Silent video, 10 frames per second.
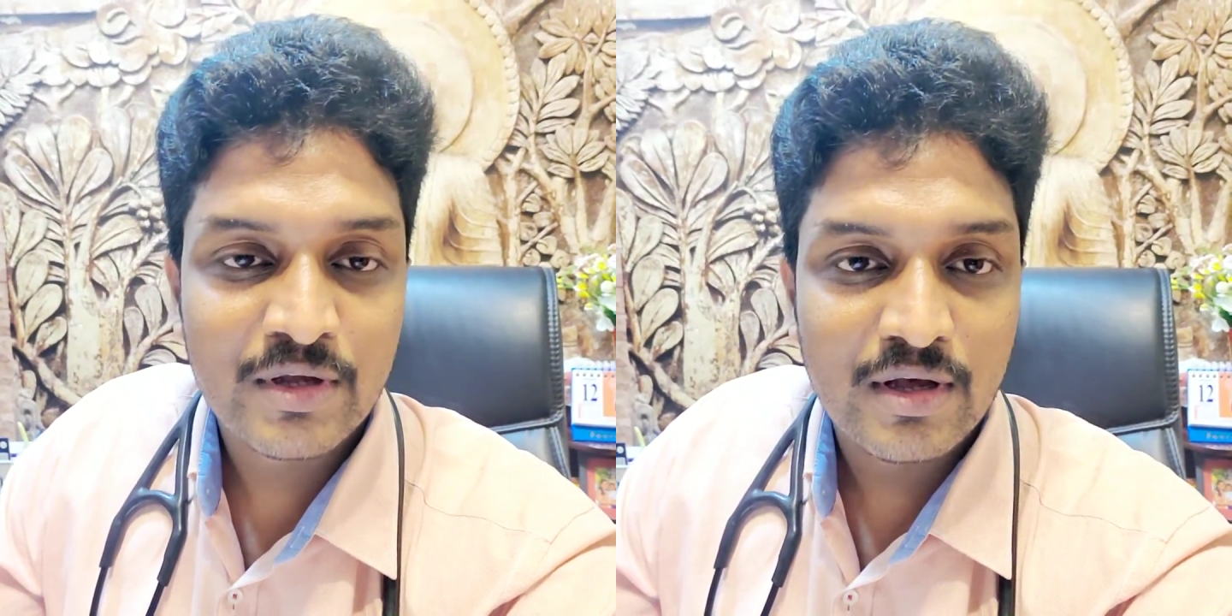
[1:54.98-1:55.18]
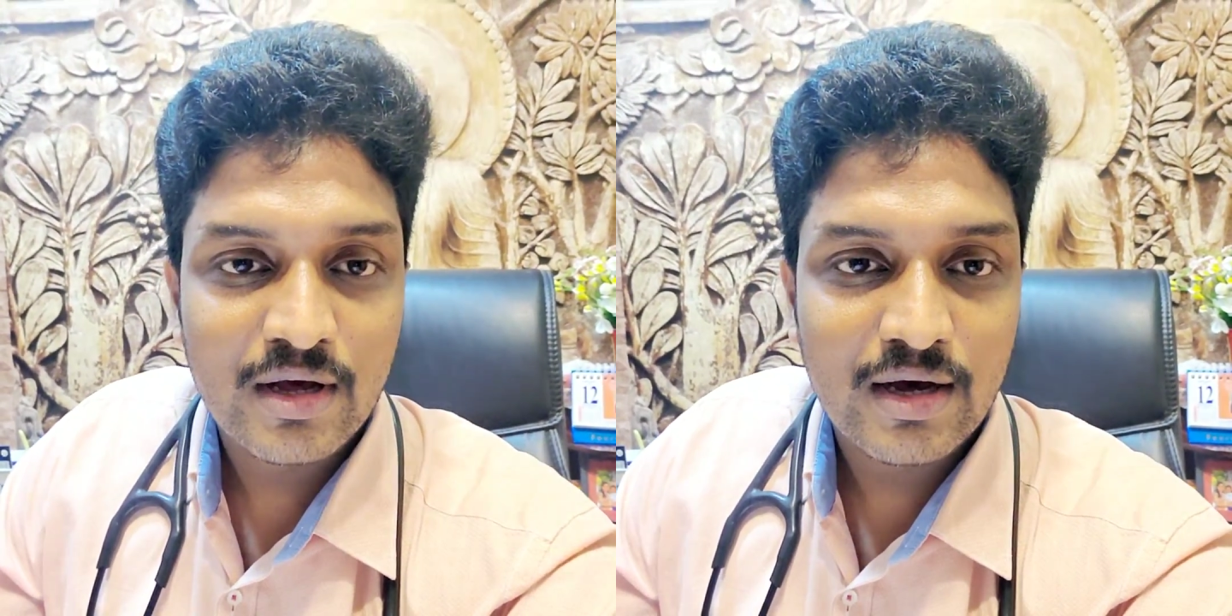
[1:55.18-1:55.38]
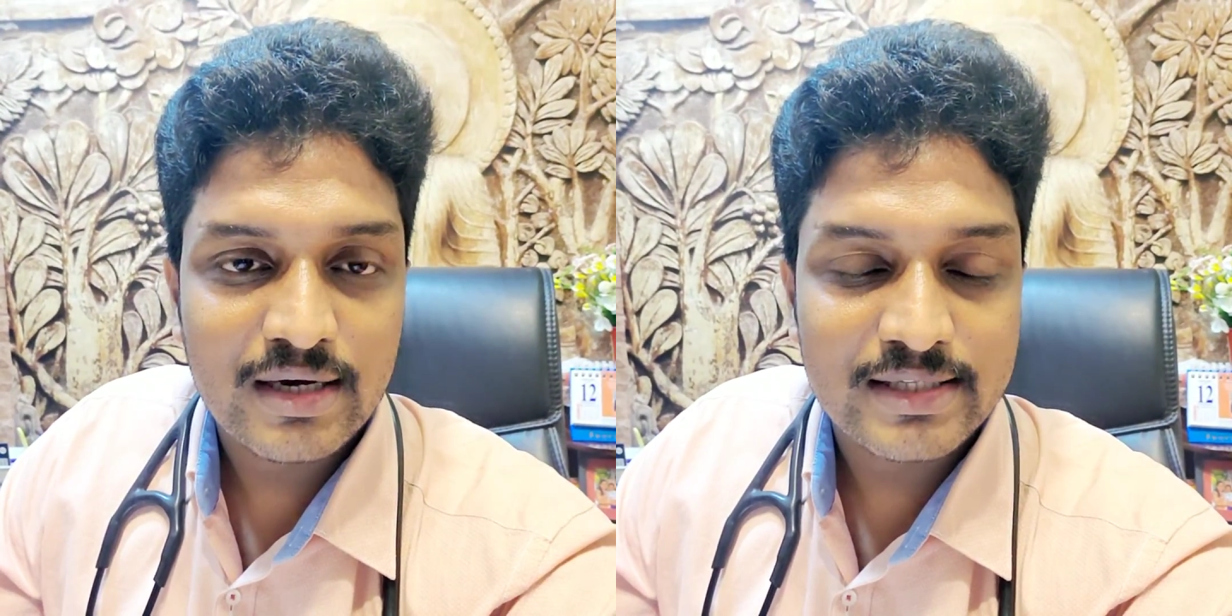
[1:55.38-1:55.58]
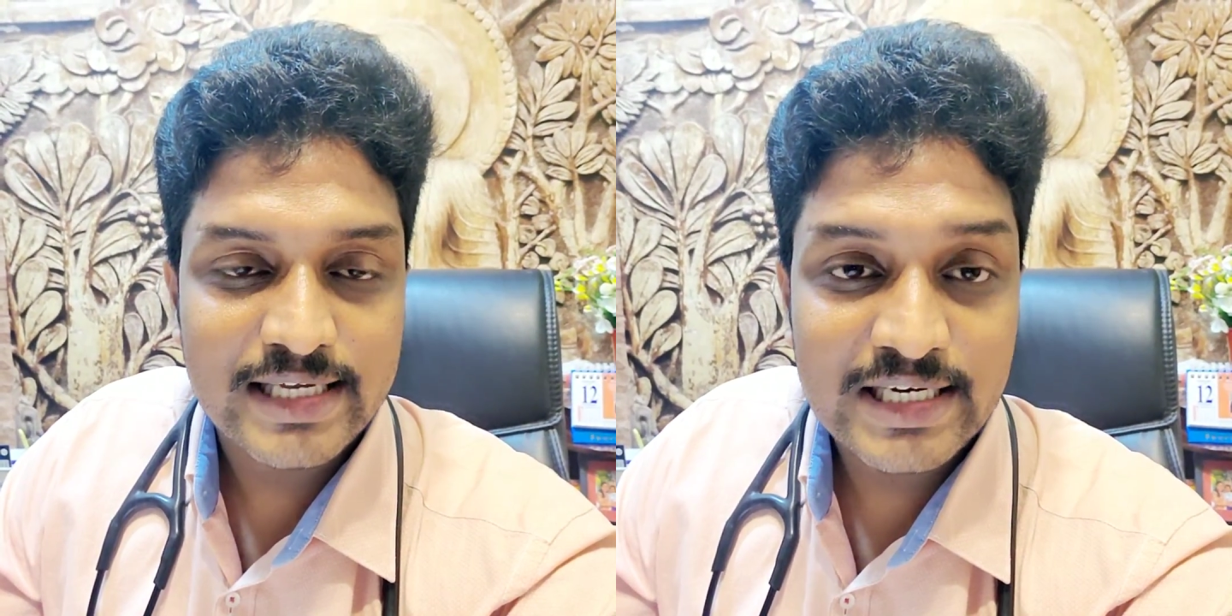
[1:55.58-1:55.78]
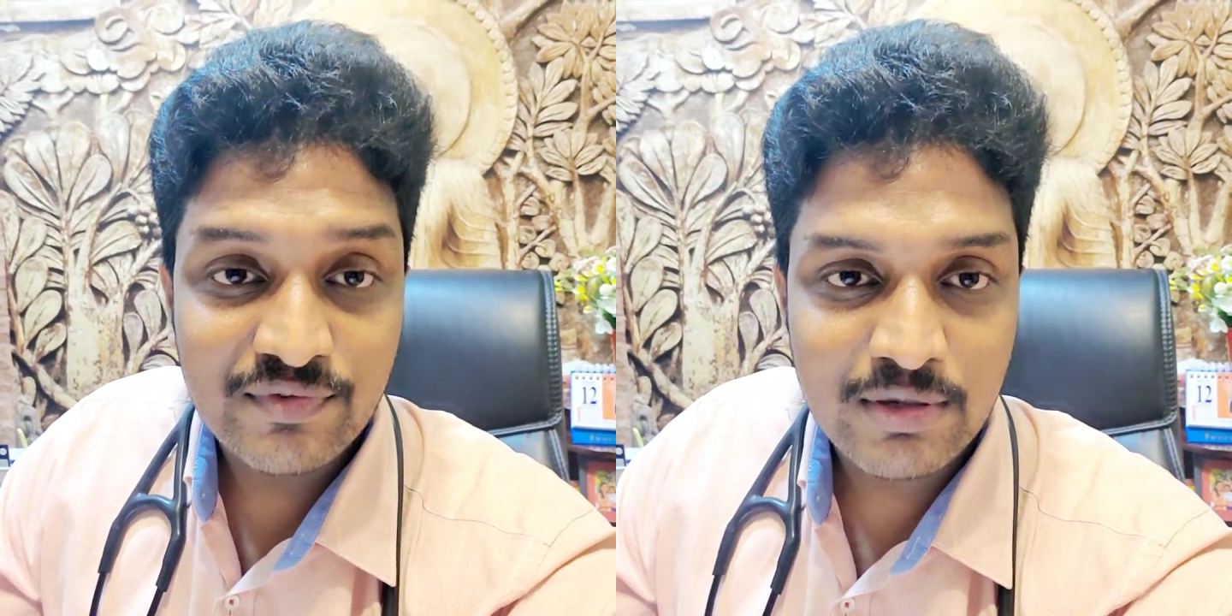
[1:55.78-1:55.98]
the
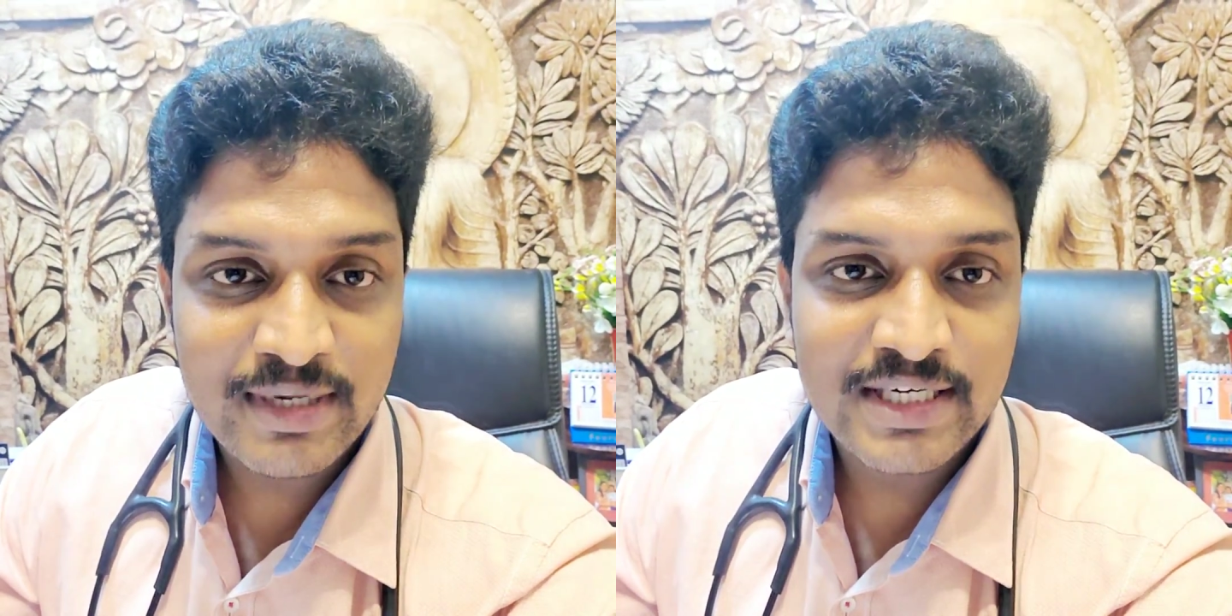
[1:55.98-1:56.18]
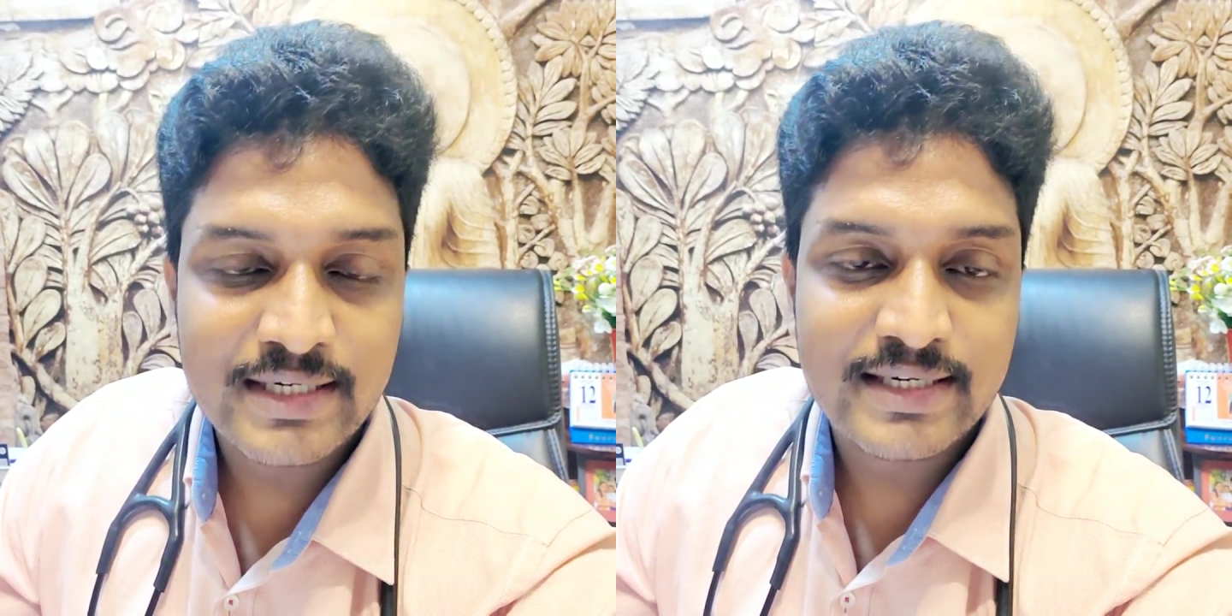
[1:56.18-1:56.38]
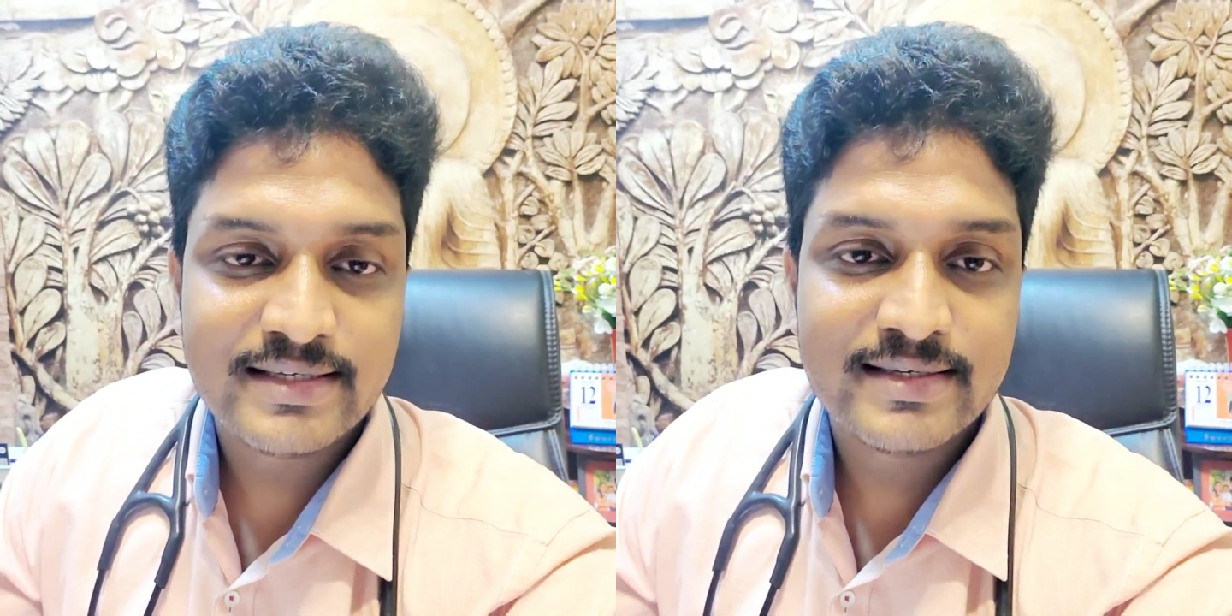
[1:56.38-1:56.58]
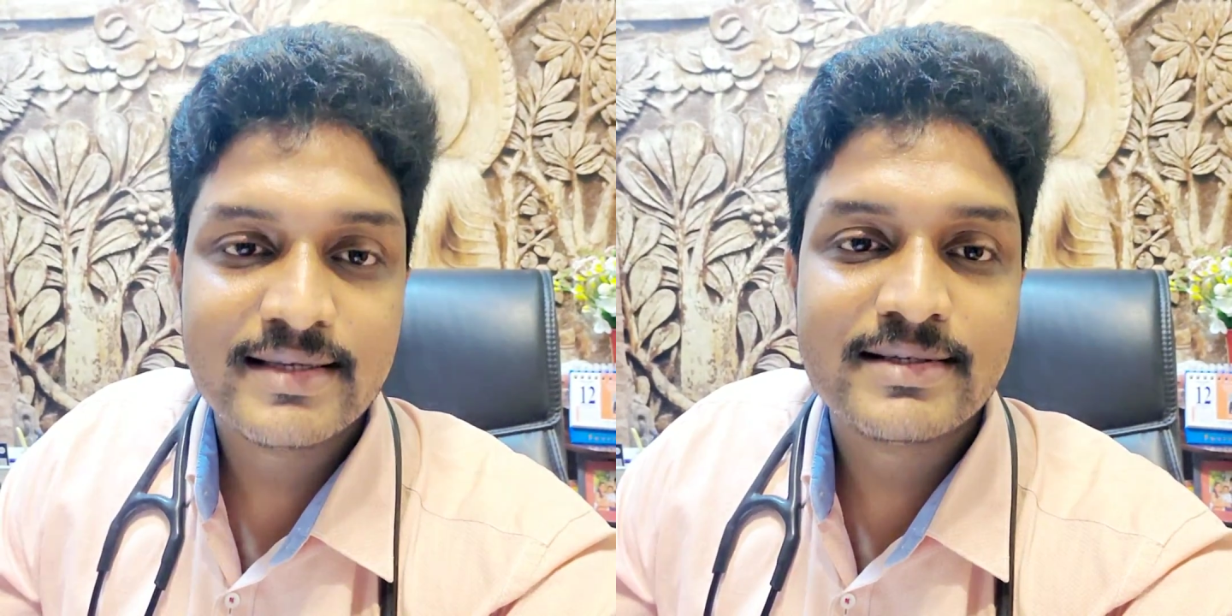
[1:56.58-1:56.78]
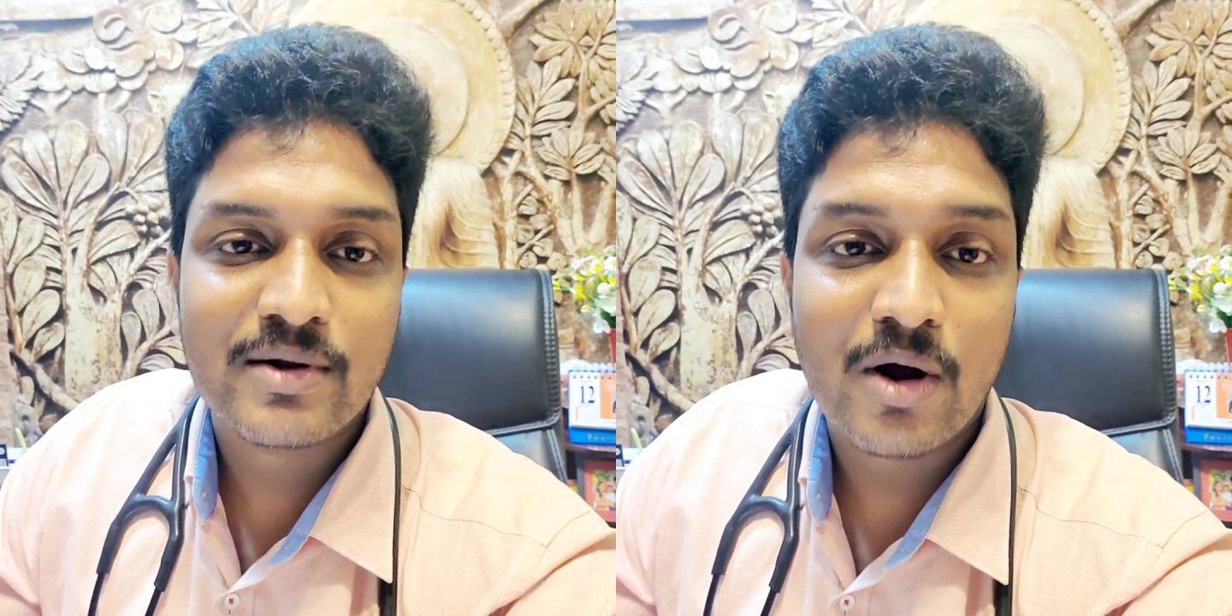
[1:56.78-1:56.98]
inflammatory diseases or